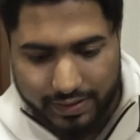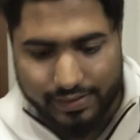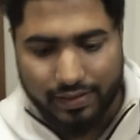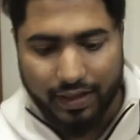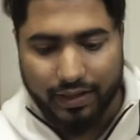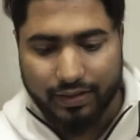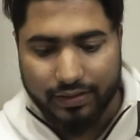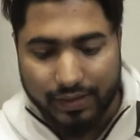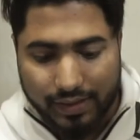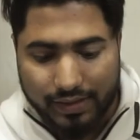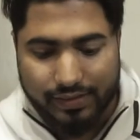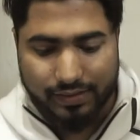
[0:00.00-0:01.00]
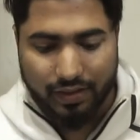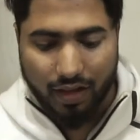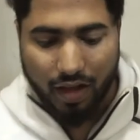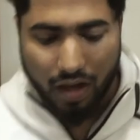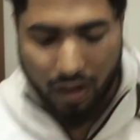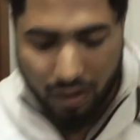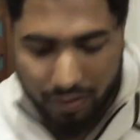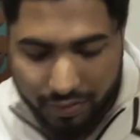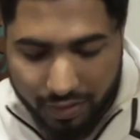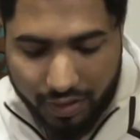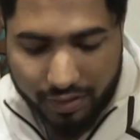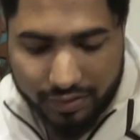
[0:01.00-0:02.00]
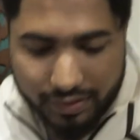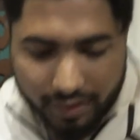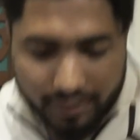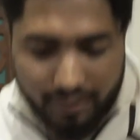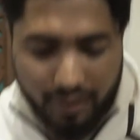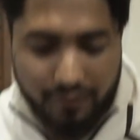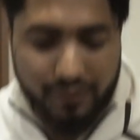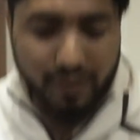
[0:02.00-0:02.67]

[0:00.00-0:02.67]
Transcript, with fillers: is like these are done if